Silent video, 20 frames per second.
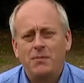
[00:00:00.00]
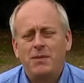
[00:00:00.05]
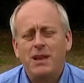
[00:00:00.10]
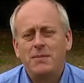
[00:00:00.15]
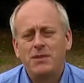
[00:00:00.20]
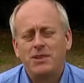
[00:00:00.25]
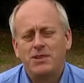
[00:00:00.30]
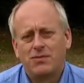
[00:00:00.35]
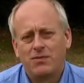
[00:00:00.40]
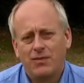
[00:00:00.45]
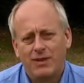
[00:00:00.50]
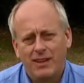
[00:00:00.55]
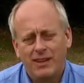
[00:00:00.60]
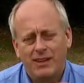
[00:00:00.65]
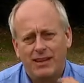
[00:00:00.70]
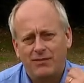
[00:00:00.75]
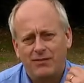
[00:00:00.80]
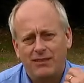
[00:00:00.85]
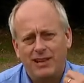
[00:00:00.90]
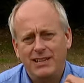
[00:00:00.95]
Maybe just
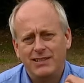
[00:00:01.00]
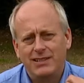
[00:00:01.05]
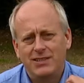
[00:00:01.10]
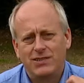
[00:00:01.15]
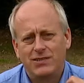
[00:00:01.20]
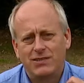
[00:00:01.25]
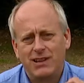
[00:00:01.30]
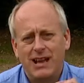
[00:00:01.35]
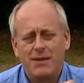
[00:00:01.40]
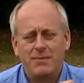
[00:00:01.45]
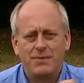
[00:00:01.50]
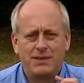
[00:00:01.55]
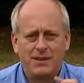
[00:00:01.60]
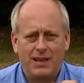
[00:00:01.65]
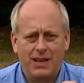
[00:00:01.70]
release the straps,